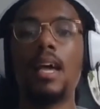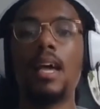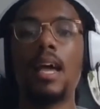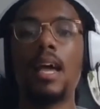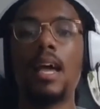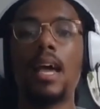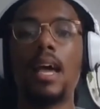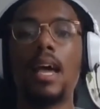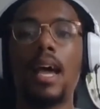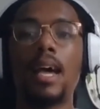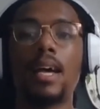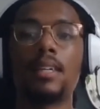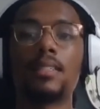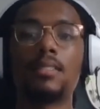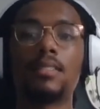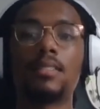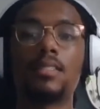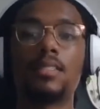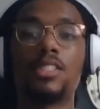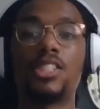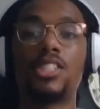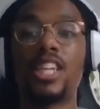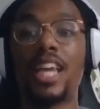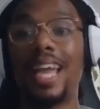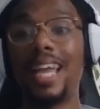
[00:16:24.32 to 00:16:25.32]
has
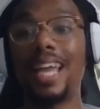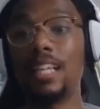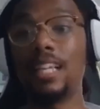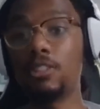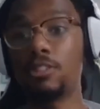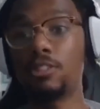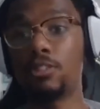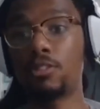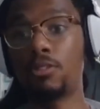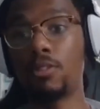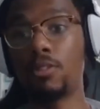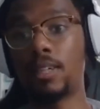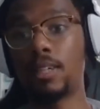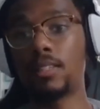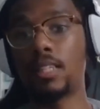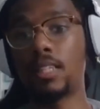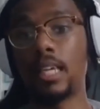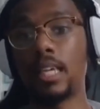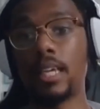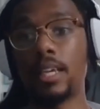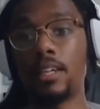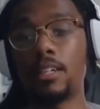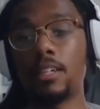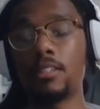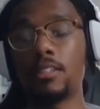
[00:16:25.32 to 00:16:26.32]
changed throughout the
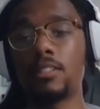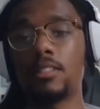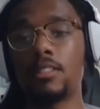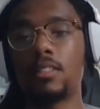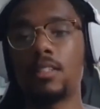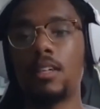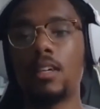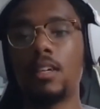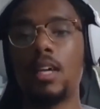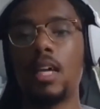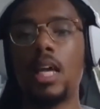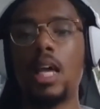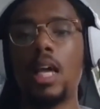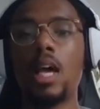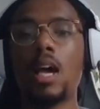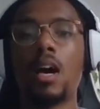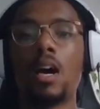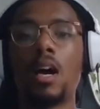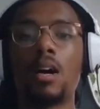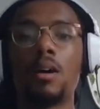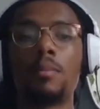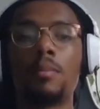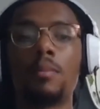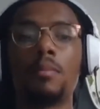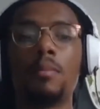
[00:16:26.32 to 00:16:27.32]
years.
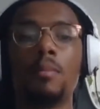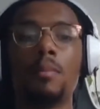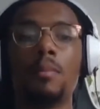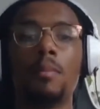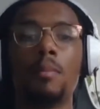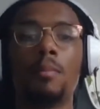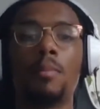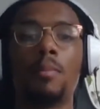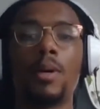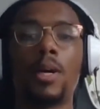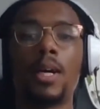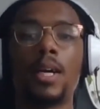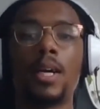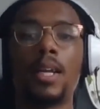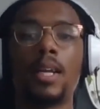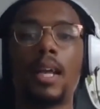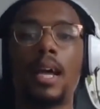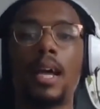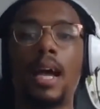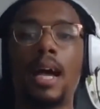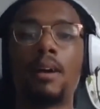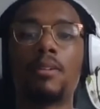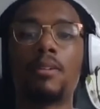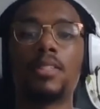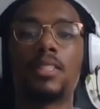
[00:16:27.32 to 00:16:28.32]
But
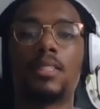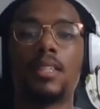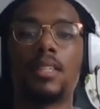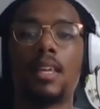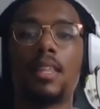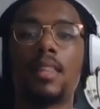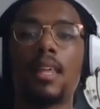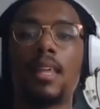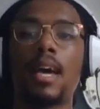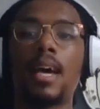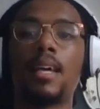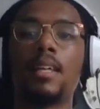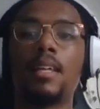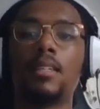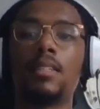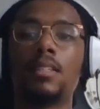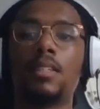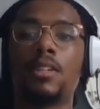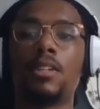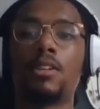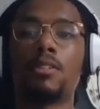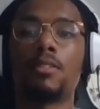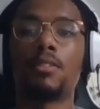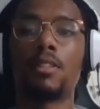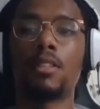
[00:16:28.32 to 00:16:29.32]
I would say that,
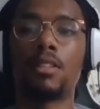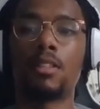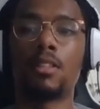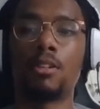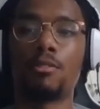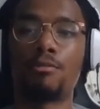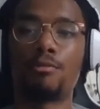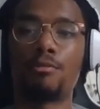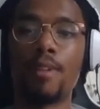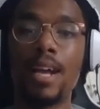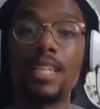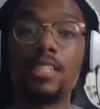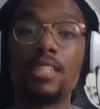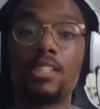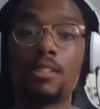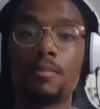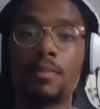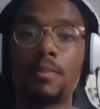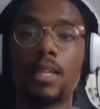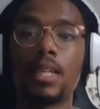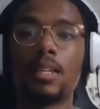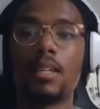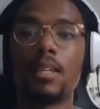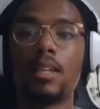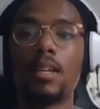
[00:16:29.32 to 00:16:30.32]
the
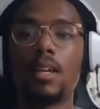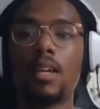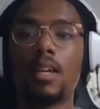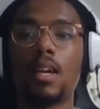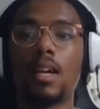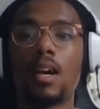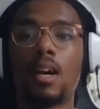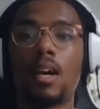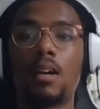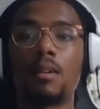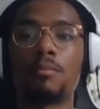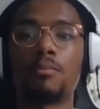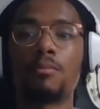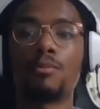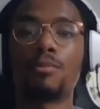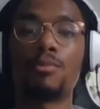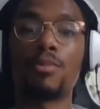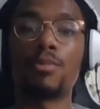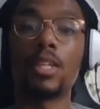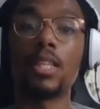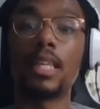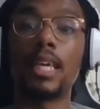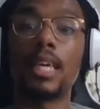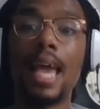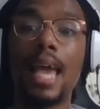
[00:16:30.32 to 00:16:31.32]
regimen
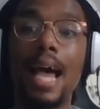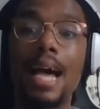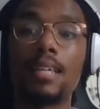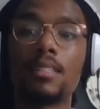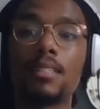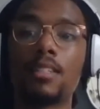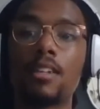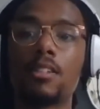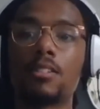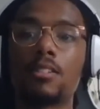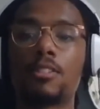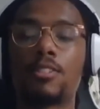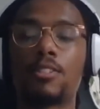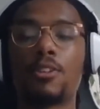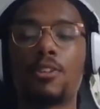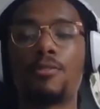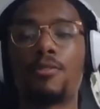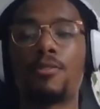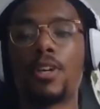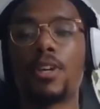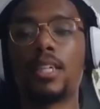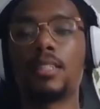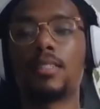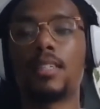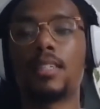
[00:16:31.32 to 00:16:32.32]
really hasn't. So for
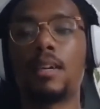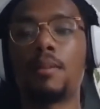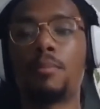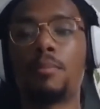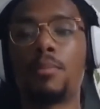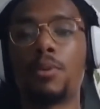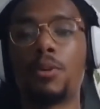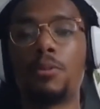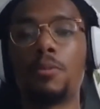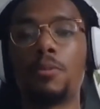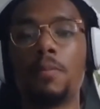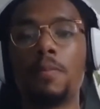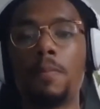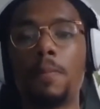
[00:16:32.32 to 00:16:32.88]
example,